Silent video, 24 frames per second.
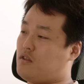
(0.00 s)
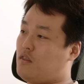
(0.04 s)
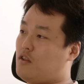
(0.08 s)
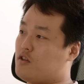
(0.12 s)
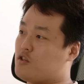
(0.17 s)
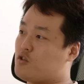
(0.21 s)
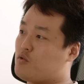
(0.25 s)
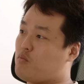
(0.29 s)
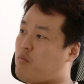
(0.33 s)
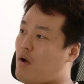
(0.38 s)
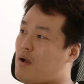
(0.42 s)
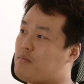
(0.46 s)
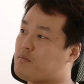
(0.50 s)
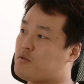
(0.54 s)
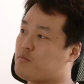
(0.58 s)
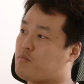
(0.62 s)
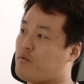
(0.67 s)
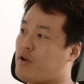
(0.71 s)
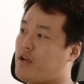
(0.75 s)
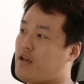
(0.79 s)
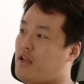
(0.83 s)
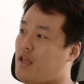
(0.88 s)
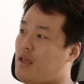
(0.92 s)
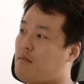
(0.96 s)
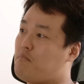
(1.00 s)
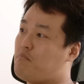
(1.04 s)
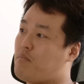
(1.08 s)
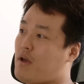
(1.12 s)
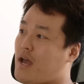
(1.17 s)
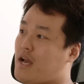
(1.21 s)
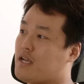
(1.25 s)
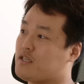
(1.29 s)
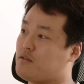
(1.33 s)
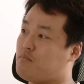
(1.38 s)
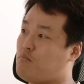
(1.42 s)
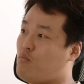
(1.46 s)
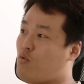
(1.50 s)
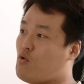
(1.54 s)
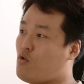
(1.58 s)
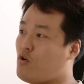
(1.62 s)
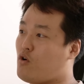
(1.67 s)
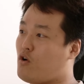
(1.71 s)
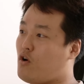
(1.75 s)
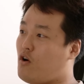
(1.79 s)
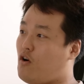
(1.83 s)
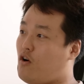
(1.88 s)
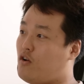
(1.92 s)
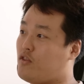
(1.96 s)
swap spread impacts
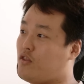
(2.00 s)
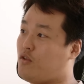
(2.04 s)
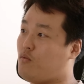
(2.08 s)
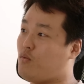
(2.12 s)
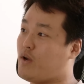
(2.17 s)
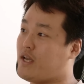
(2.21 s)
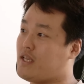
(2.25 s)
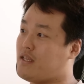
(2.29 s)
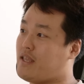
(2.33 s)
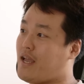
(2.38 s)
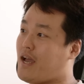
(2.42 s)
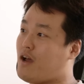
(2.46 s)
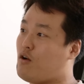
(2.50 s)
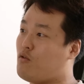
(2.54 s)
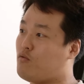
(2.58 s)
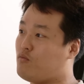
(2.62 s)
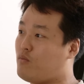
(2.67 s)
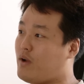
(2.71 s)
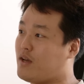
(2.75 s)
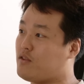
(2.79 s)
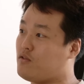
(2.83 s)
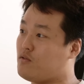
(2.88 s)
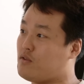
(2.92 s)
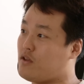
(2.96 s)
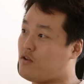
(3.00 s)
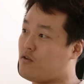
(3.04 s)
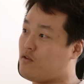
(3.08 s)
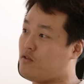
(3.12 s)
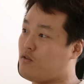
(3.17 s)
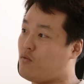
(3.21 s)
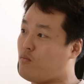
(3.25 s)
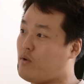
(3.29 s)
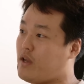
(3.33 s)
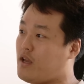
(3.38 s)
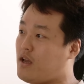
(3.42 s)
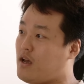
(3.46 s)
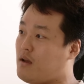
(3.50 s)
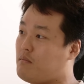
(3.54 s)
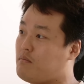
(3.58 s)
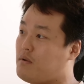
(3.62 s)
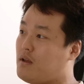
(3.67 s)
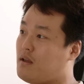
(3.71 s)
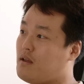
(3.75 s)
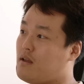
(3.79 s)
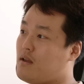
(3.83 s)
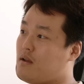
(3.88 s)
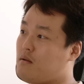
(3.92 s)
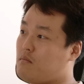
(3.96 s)
more on the way down rather than on the way up.
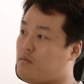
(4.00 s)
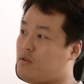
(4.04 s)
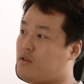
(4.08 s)
Mm-hmm.